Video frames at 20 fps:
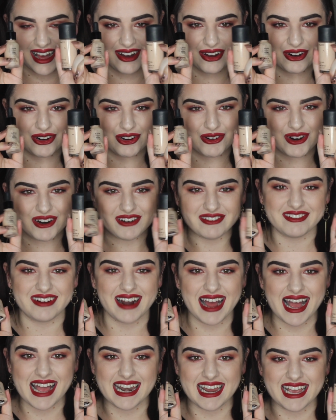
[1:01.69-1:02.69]

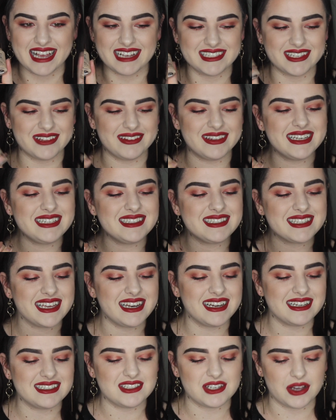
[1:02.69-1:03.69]
Alrighty, so let's
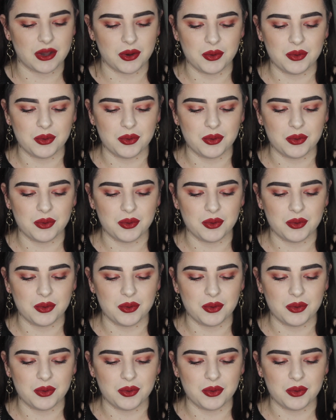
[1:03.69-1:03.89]
get into